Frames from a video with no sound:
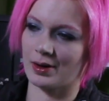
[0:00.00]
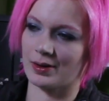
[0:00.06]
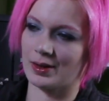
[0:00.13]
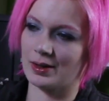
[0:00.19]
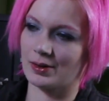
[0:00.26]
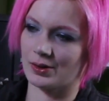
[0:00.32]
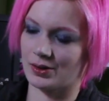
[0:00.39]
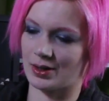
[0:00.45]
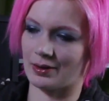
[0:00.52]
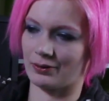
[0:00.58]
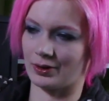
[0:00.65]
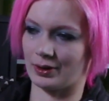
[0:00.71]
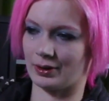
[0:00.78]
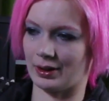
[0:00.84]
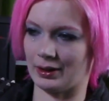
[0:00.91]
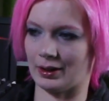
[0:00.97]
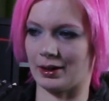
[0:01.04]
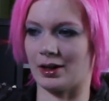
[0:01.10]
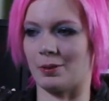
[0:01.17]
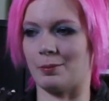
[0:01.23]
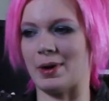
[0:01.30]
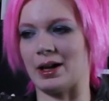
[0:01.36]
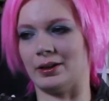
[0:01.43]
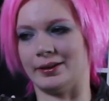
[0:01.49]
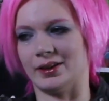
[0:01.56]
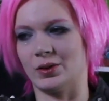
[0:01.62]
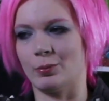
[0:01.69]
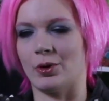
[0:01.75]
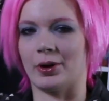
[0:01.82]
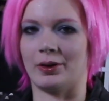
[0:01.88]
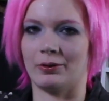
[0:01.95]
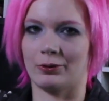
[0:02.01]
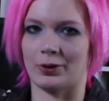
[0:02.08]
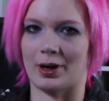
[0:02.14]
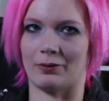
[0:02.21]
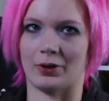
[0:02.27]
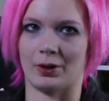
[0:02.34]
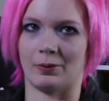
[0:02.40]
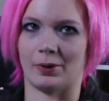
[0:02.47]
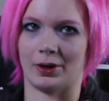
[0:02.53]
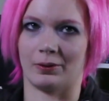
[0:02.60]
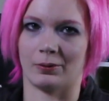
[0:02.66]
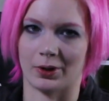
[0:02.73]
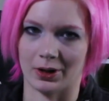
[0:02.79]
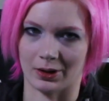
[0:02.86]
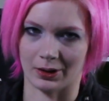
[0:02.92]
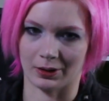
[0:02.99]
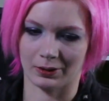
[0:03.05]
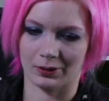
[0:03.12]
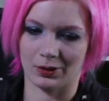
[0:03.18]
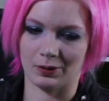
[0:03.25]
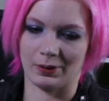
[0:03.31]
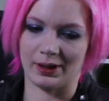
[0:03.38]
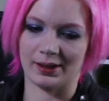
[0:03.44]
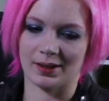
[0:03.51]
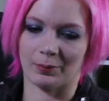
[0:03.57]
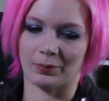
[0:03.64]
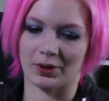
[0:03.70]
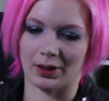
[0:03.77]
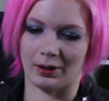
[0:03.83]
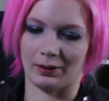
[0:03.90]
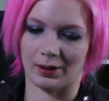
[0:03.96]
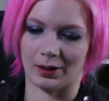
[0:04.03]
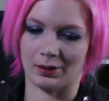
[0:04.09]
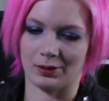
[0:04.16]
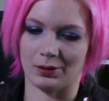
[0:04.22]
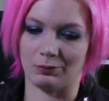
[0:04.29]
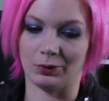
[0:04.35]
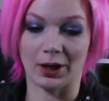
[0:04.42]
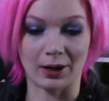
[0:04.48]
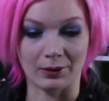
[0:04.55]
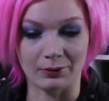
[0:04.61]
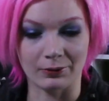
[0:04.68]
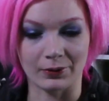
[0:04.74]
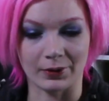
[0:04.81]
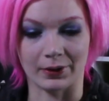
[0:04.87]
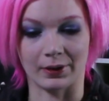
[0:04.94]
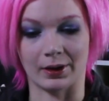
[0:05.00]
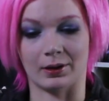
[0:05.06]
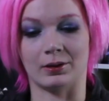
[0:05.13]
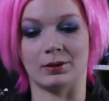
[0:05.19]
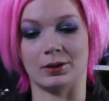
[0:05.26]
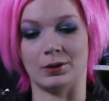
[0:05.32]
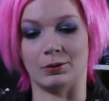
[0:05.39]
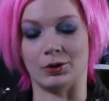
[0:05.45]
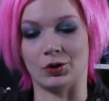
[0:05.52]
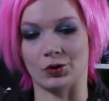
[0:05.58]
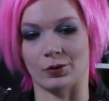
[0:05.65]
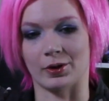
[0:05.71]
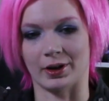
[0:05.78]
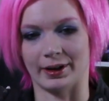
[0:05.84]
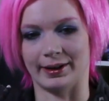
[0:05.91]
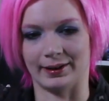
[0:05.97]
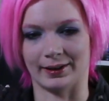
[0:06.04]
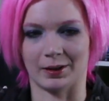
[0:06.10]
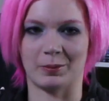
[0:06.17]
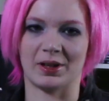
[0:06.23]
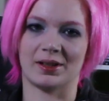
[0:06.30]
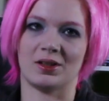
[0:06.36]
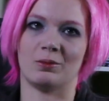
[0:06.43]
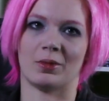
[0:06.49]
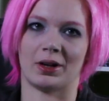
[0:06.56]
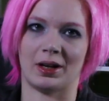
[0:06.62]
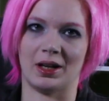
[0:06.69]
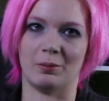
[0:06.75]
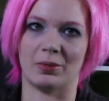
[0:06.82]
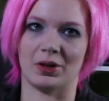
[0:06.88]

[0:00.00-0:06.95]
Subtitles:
I think there's definitely like a balance point for everyone, where you're doing something that you love and that you enjoy and that makes you money,